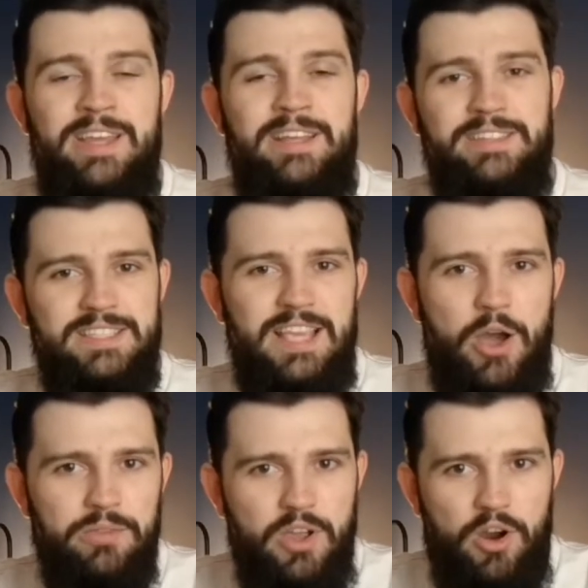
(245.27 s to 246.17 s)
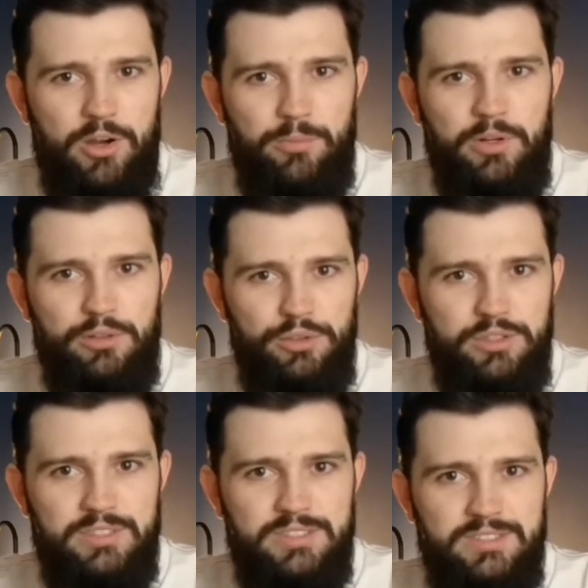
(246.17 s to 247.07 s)
This is how the artwork
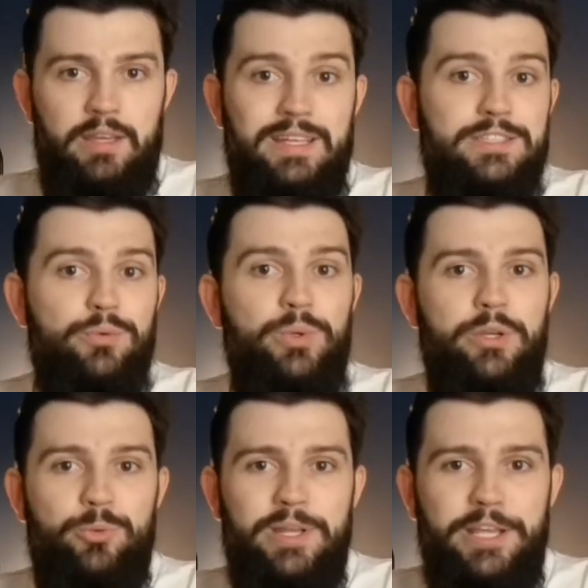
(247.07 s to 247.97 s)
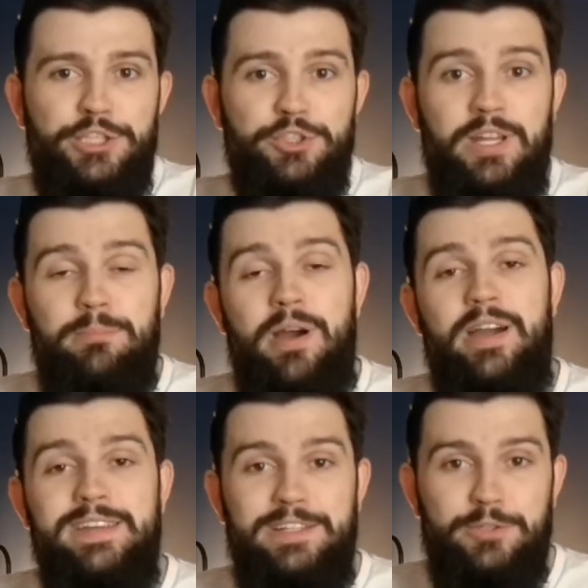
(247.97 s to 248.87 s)
looks. It's a recreation and
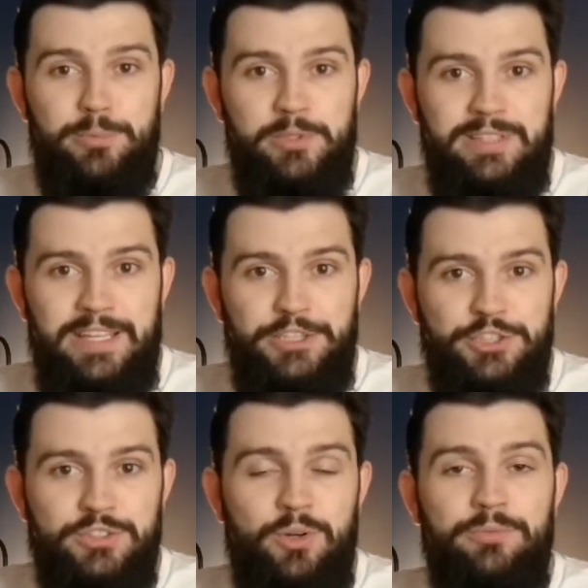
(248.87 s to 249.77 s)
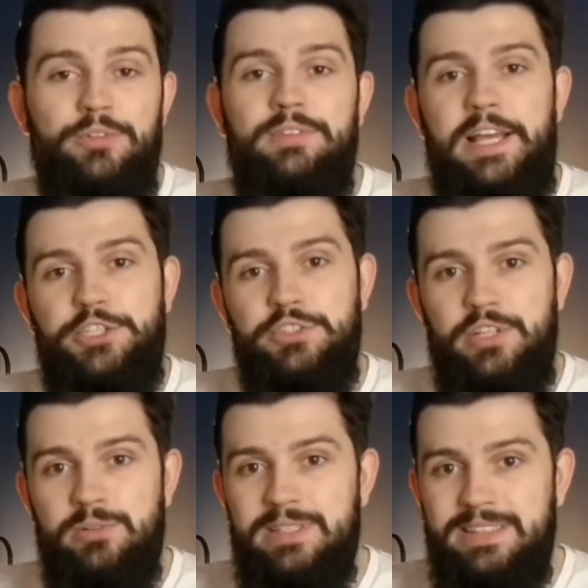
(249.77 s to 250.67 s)
my interpretation of a
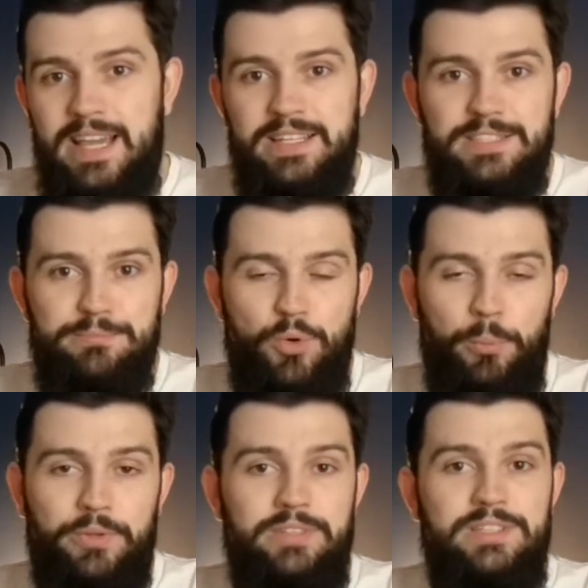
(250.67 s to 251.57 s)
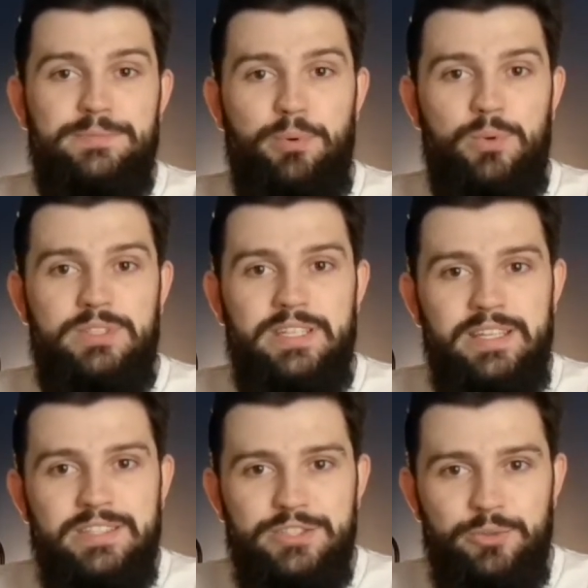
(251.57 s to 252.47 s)
legendary tennis moment in sports
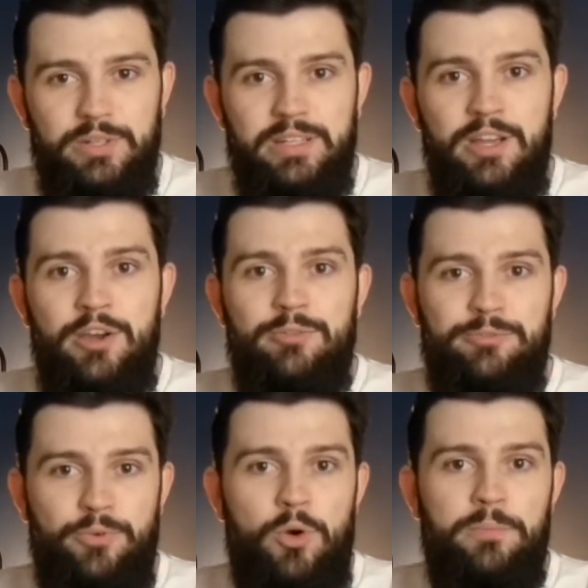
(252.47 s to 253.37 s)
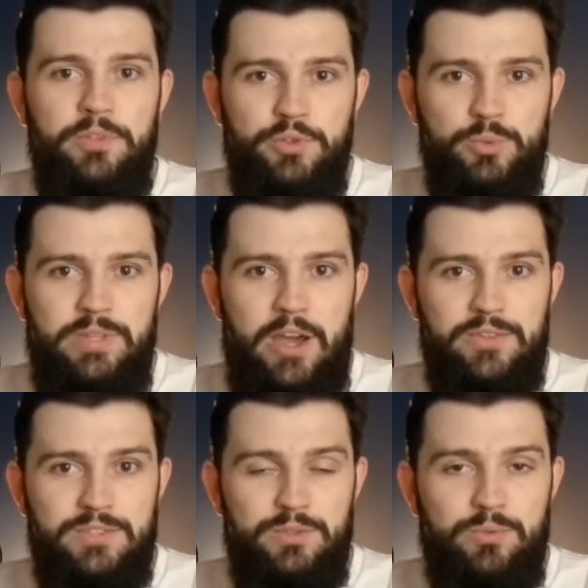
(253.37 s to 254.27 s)
history from the
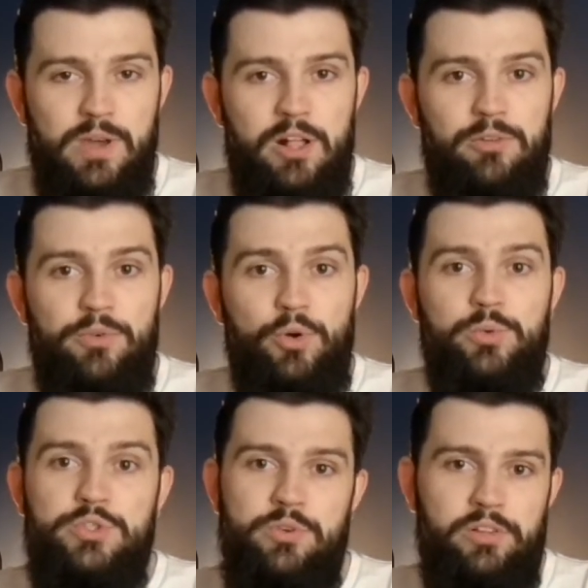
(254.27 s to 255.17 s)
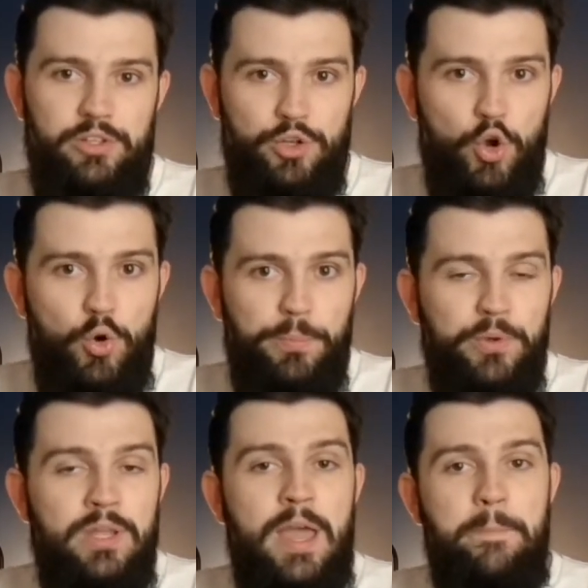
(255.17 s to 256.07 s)
2012 Australian
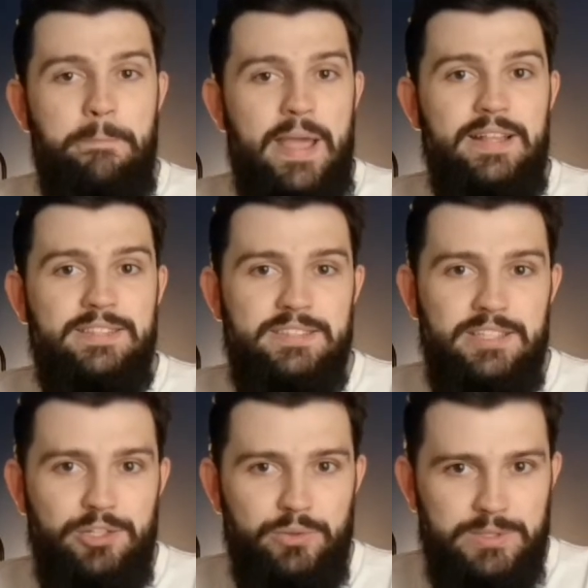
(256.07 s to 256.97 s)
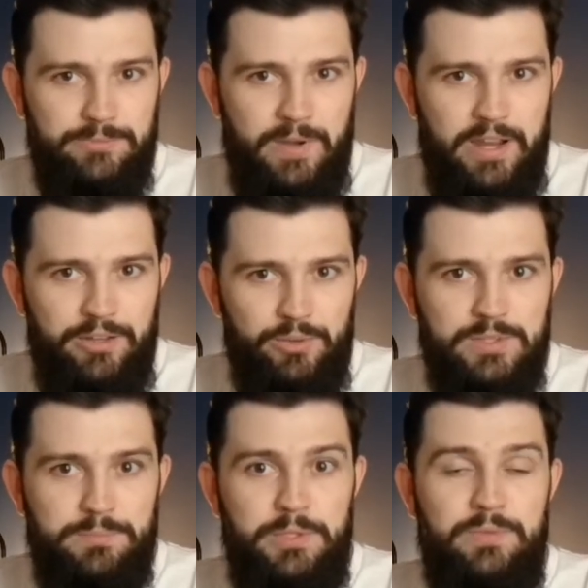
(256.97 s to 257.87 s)
Open men's singles
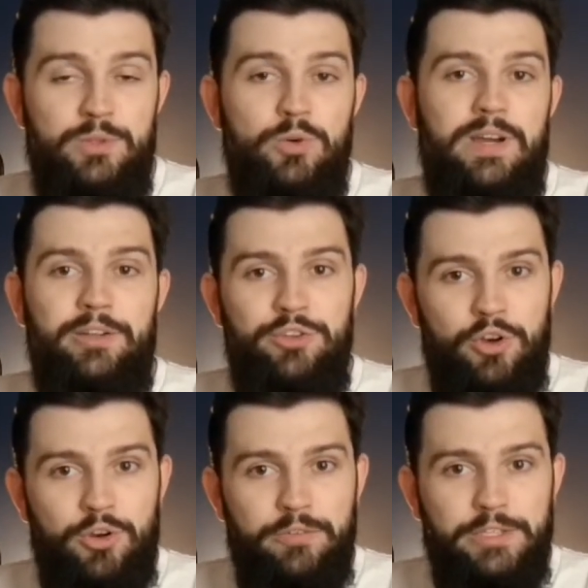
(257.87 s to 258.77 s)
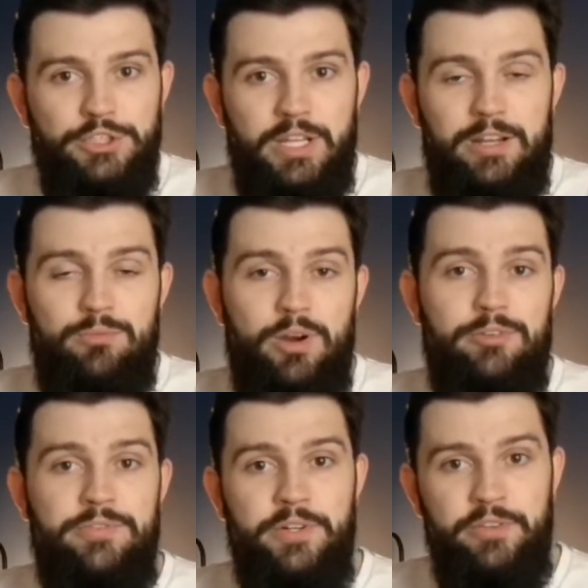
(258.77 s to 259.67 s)
finals between Novak Djokovic and
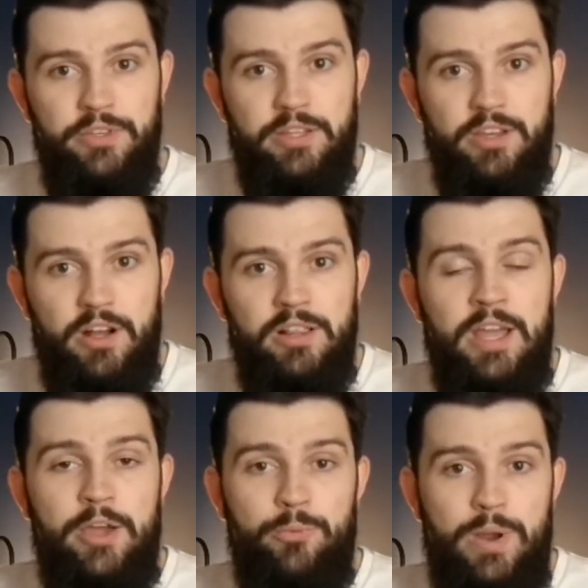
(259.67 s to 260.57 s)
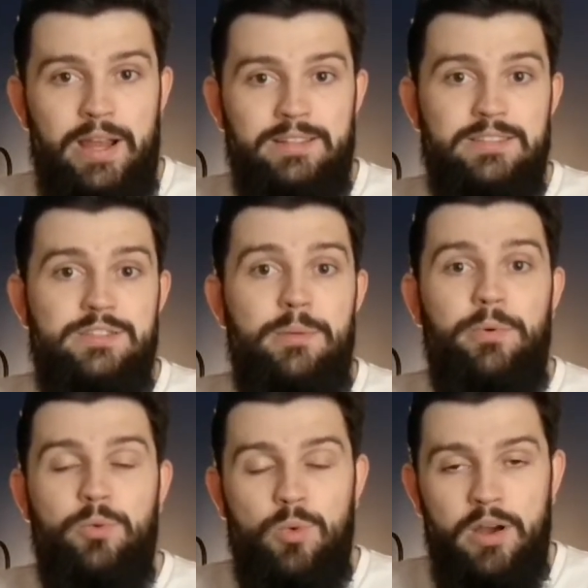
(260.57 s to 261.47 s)
Rafael Nadal, ranked
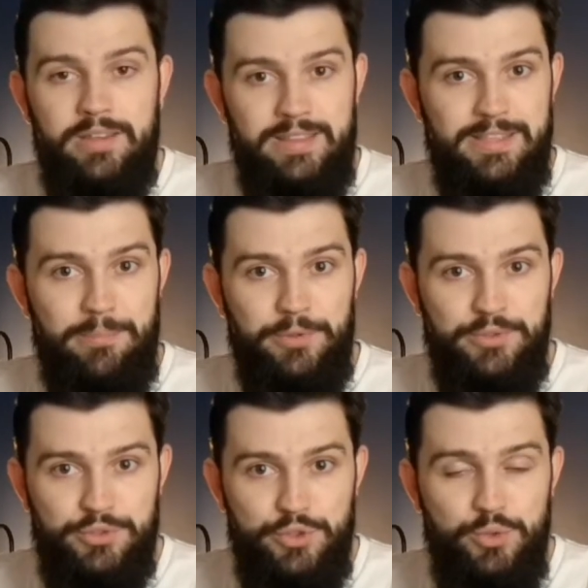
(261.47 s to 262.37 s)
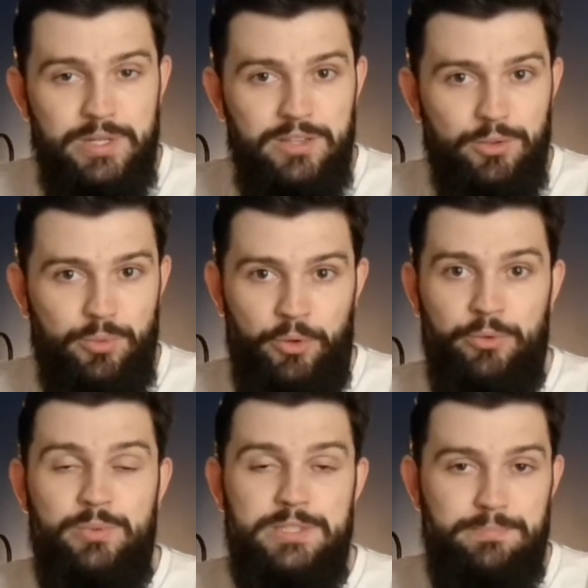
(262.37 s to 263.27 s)
number 1 and number 2 in the
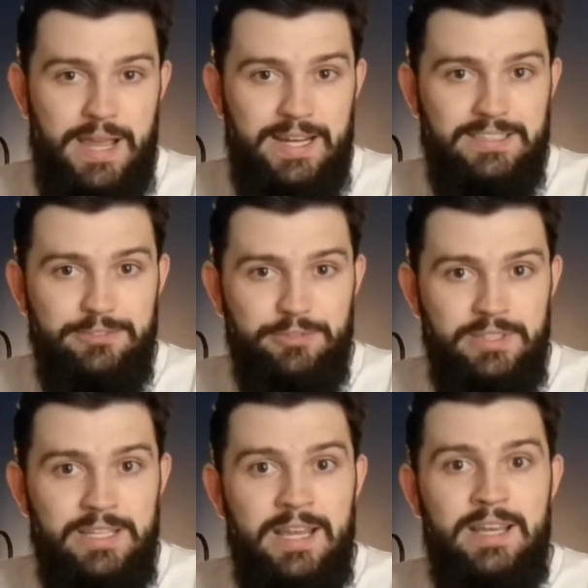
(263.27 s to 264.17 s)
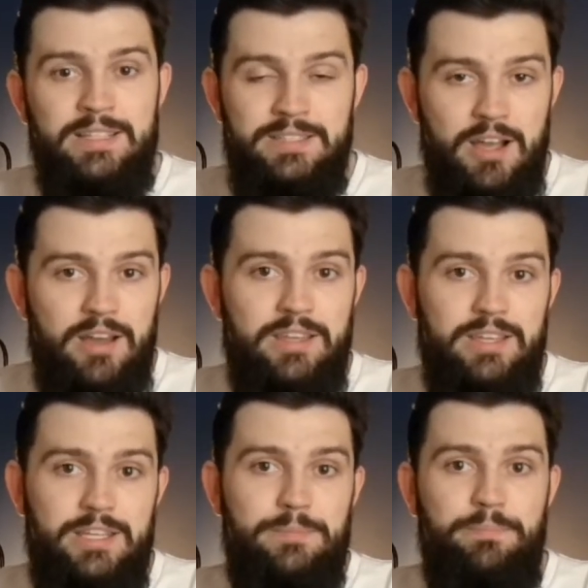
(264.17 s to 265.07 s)
world respectively, done
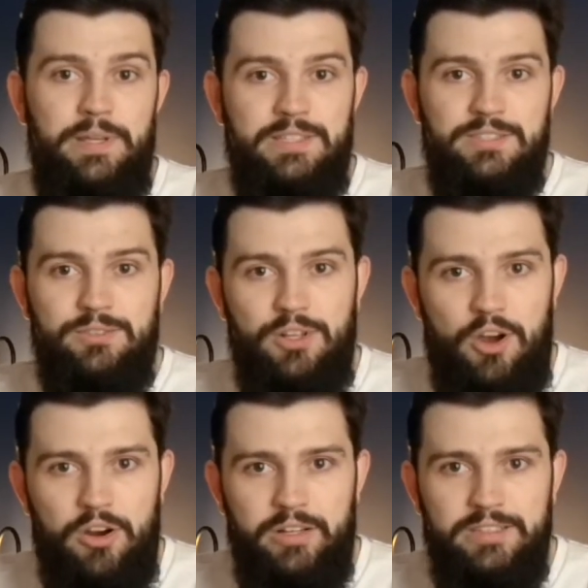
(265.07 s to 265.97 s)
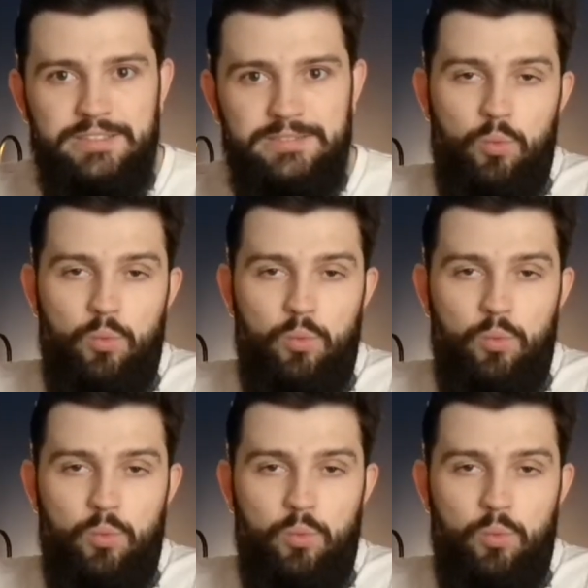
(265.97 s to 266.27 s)
in pixel art.